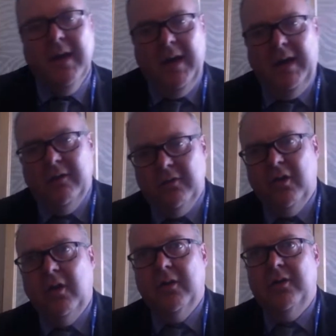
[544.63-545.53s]
a head of
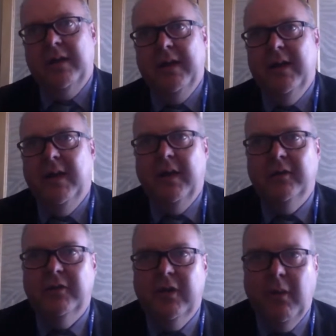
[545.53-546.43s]
geography,
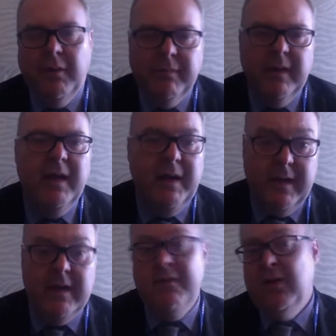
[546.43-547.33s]
and so on.
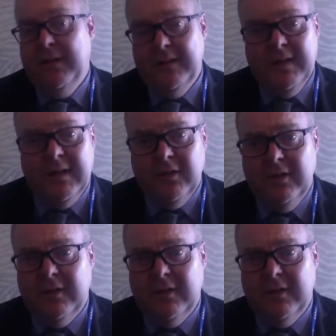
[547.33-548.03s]
And then you've got the teaching